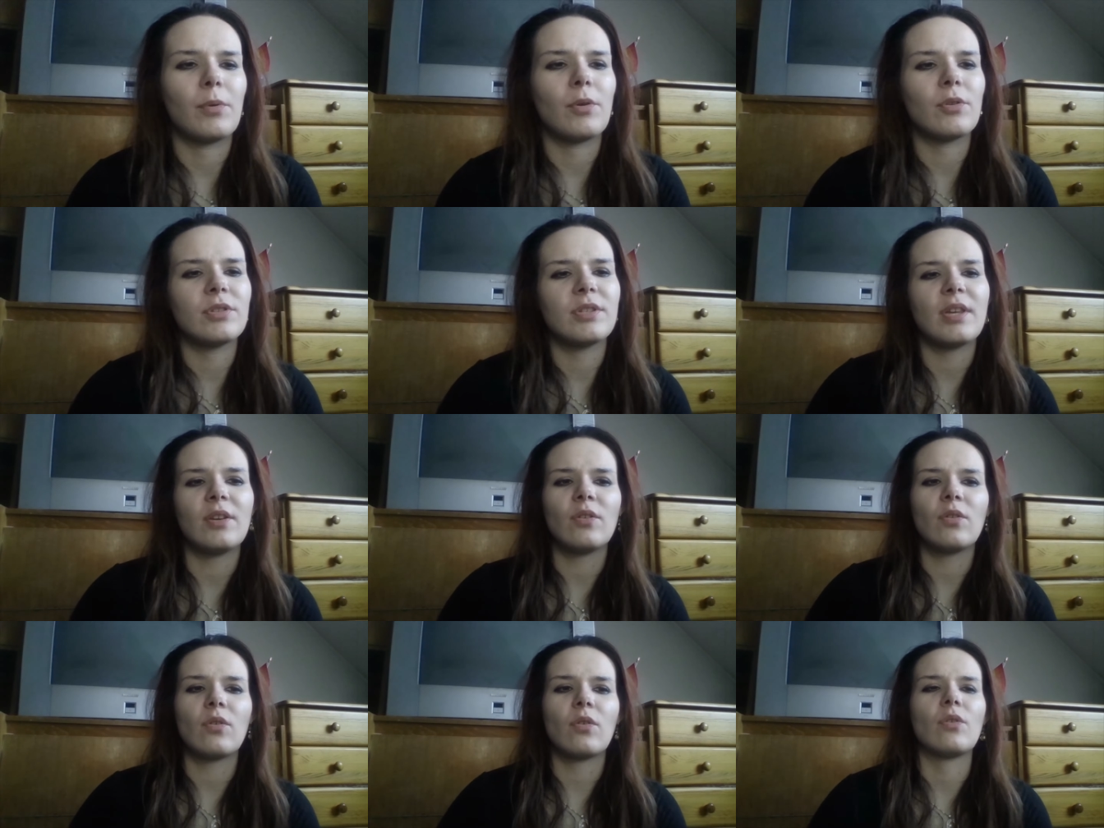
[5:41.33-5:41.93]
Pros
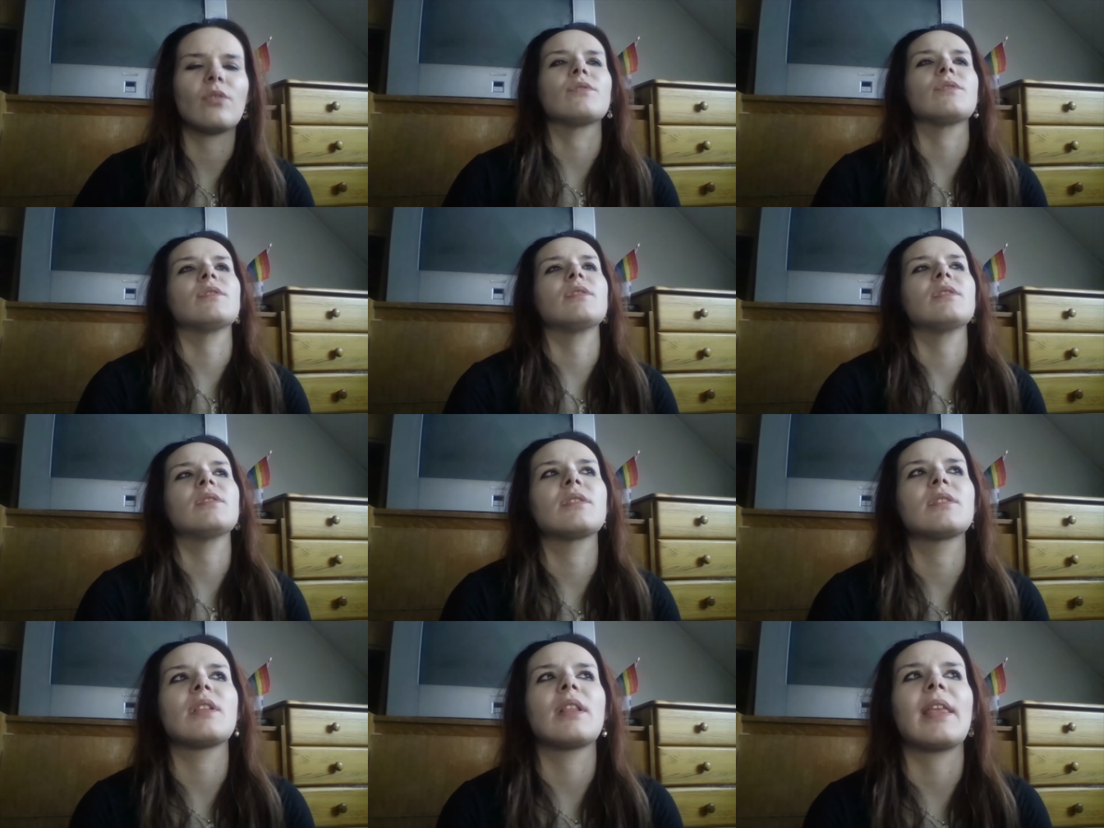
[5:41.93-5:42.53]
and
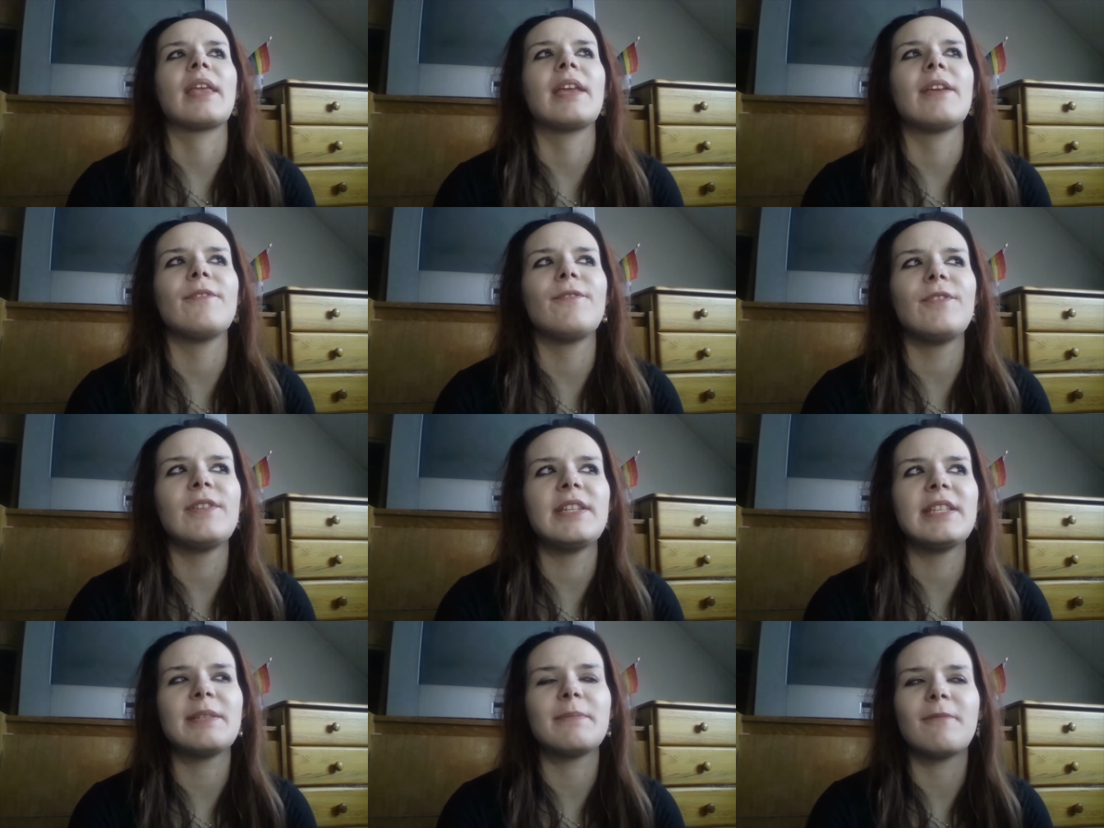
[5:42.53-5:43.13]
cons. Like, if
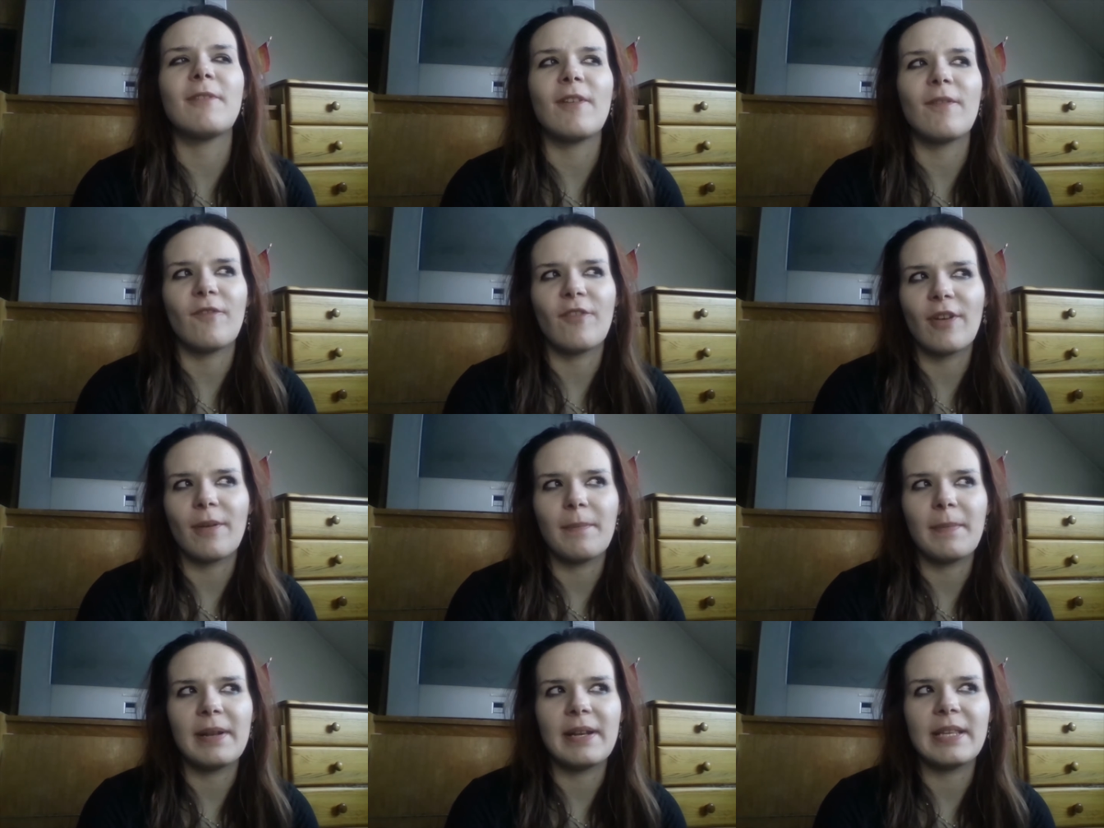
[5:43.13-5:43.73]
it is in the
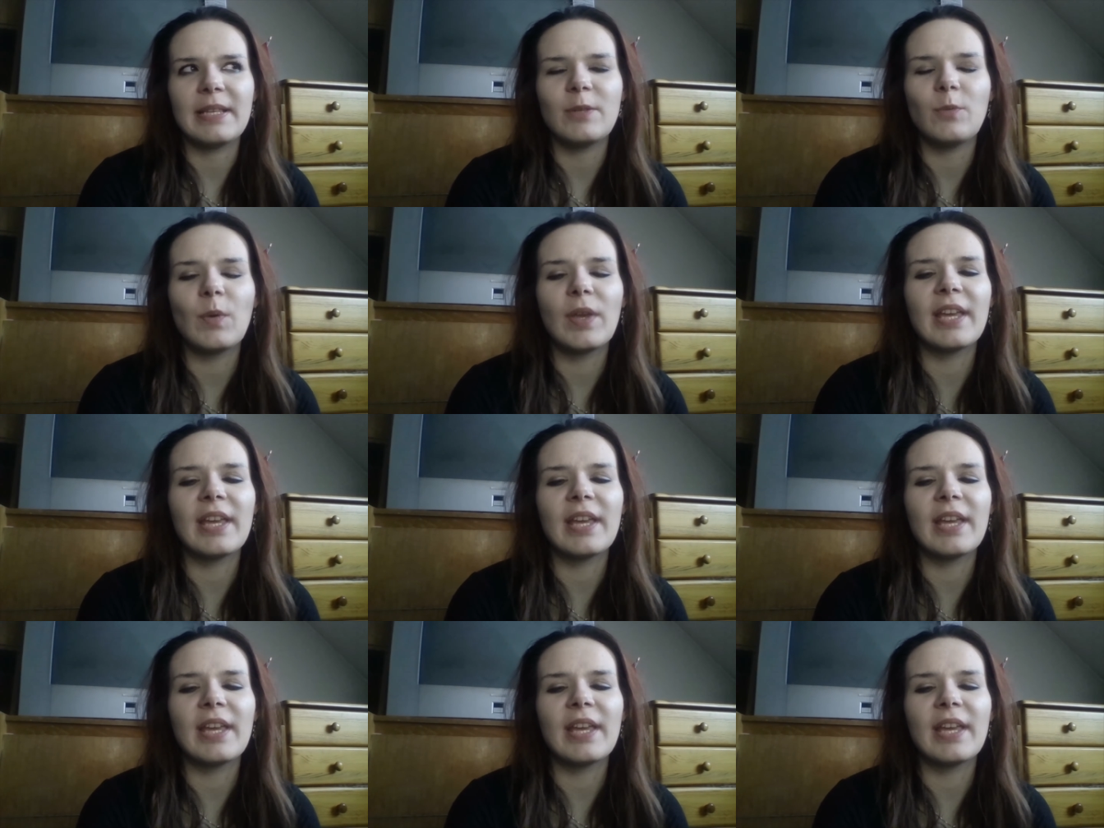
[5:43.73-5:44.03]
families,